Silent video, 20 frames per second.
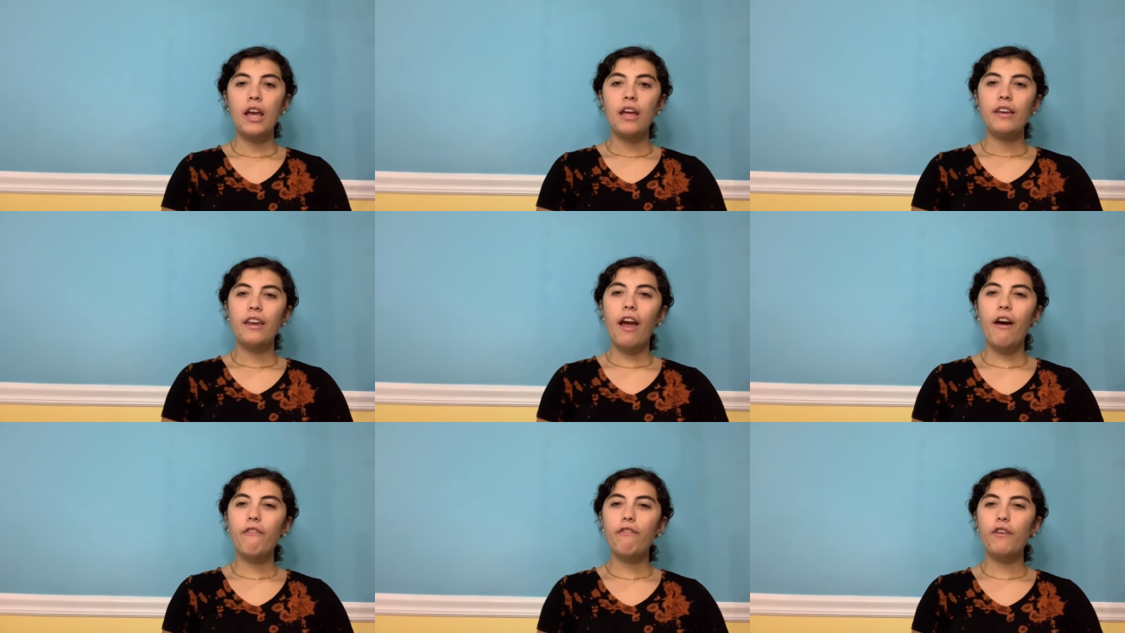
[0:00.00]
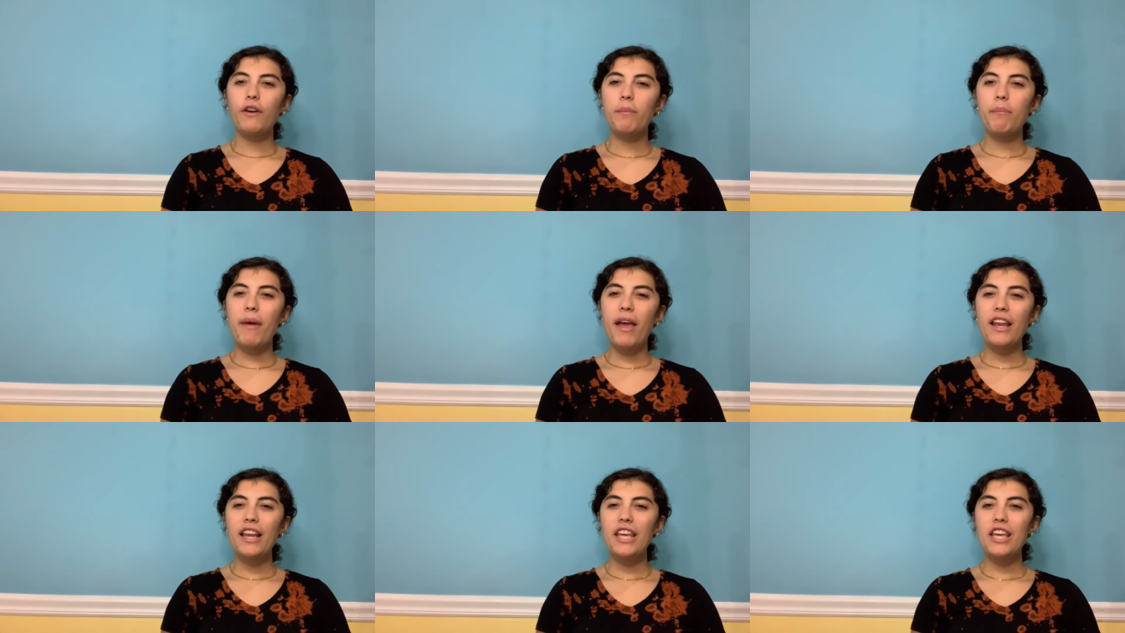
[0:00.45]
Now, for
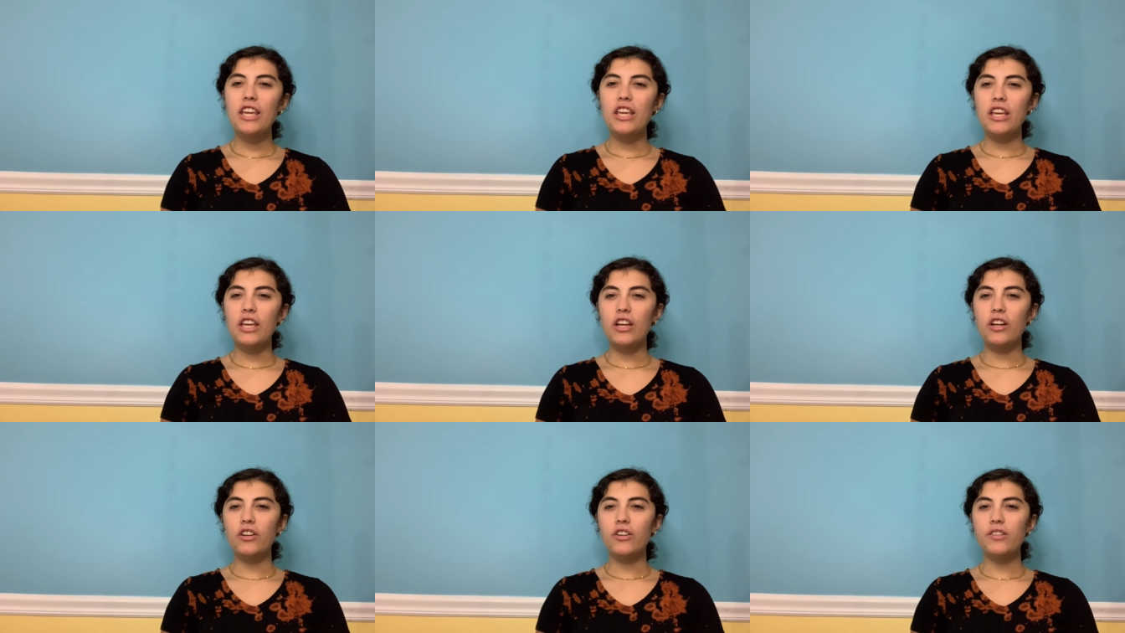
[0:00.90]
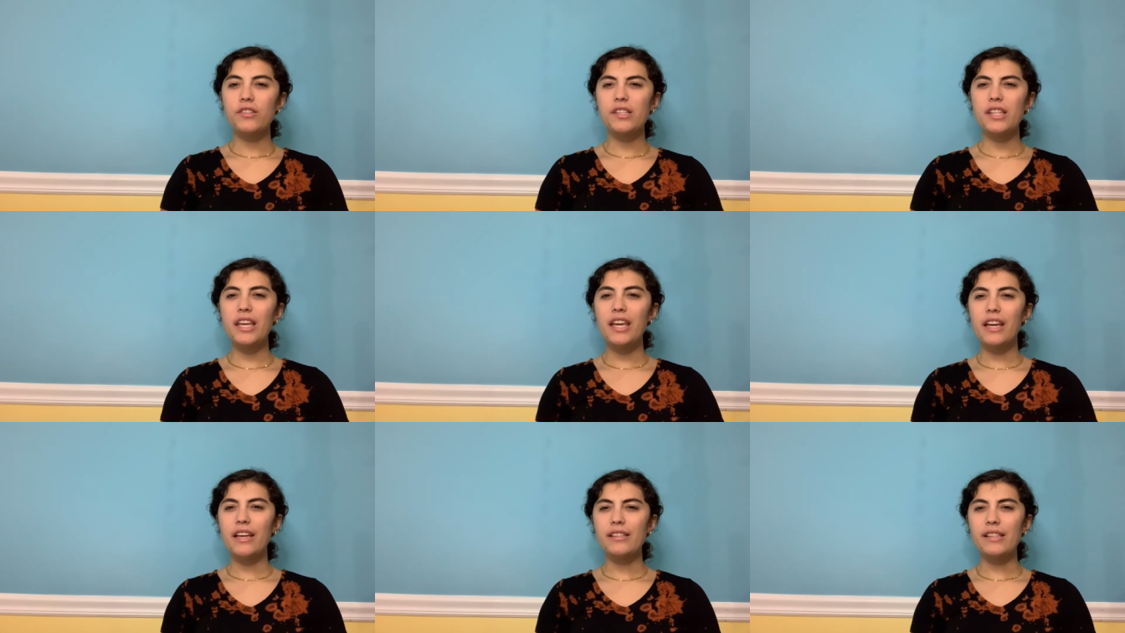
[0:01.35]
many years,
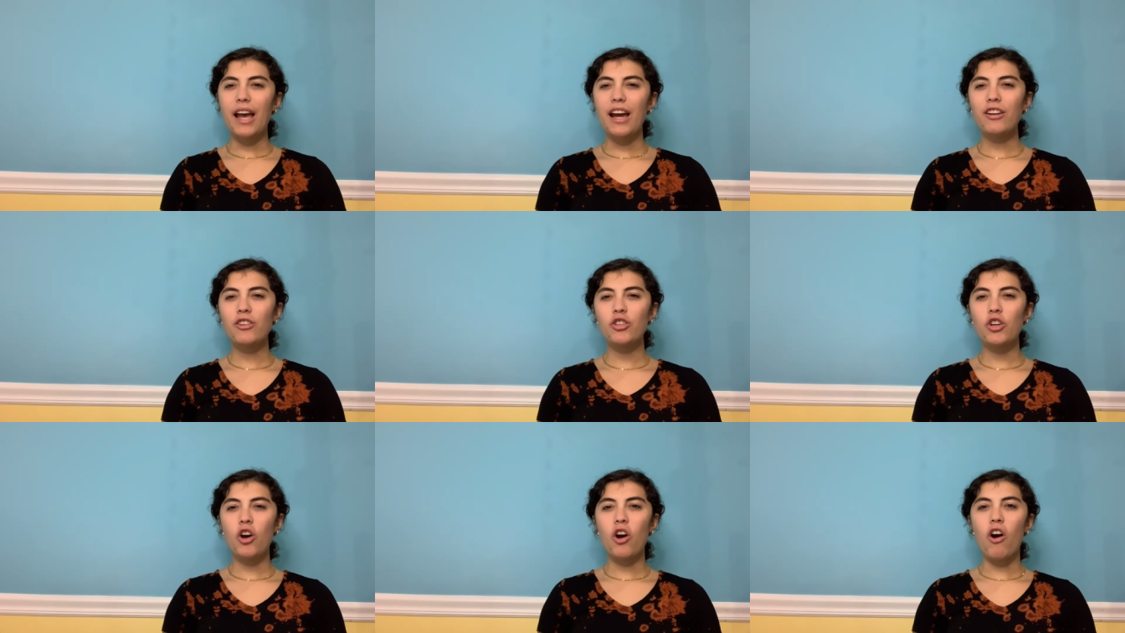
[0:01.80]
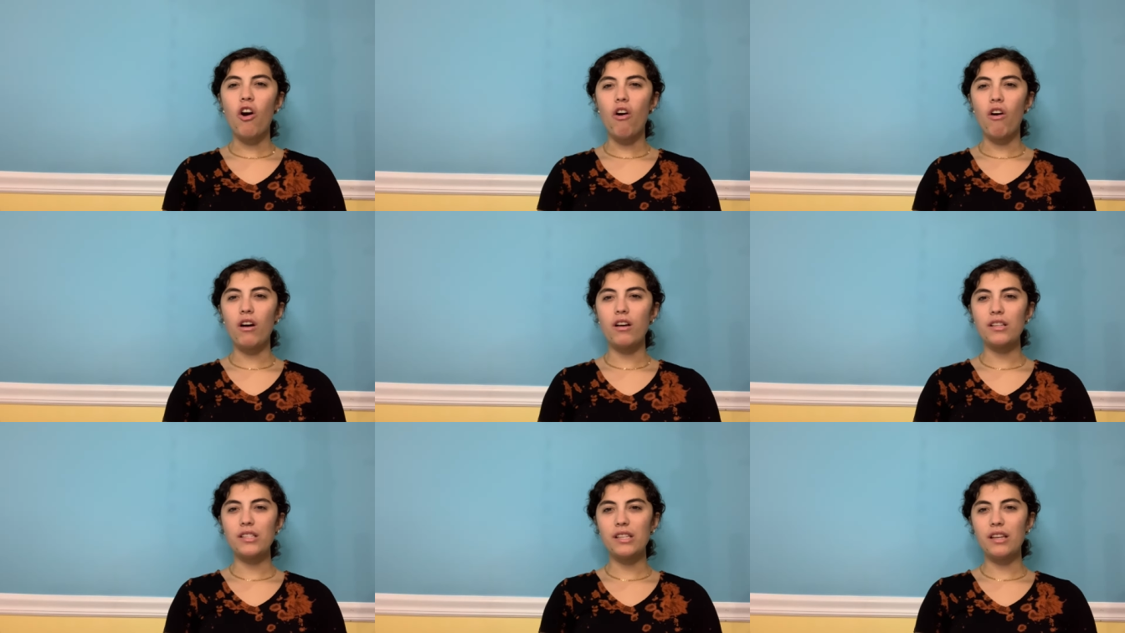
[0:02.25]
the exact
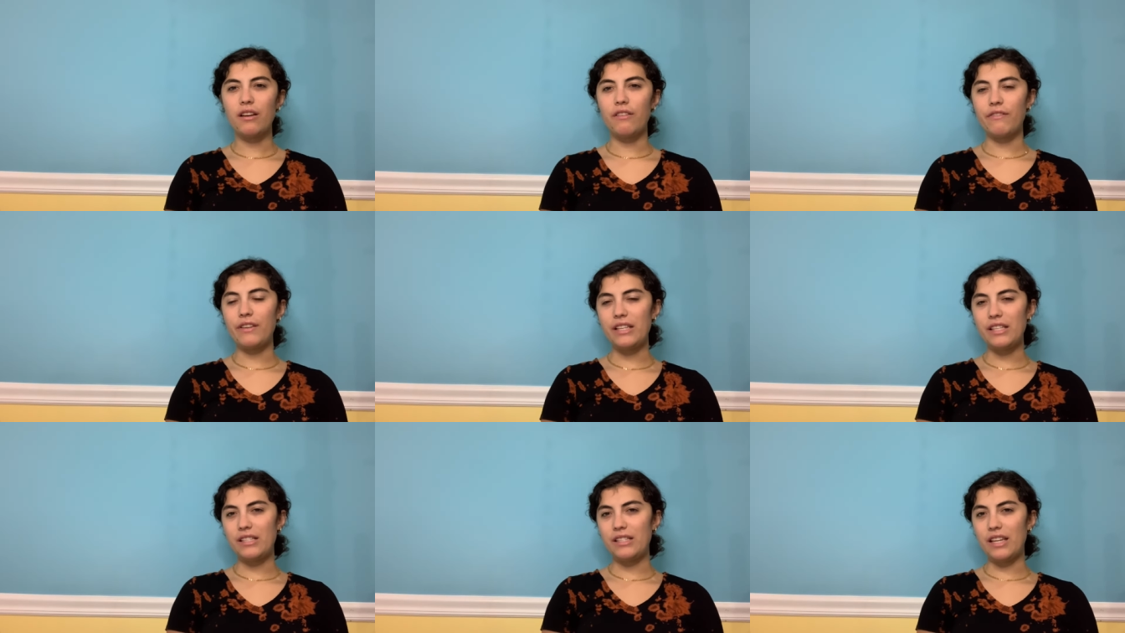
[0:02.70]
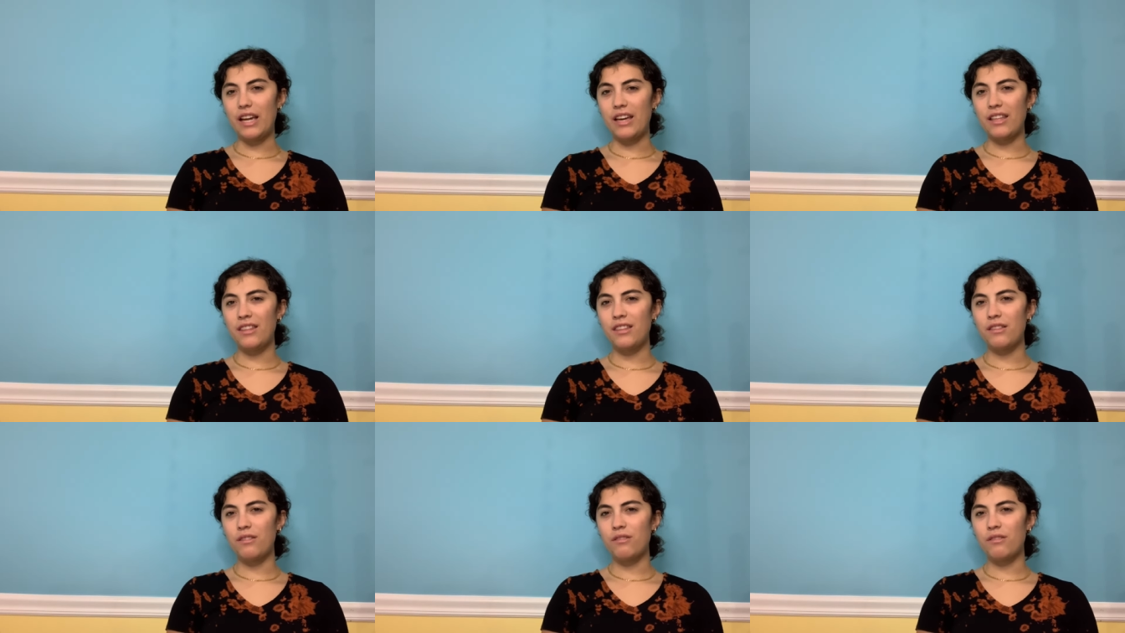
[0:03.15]
cause of his death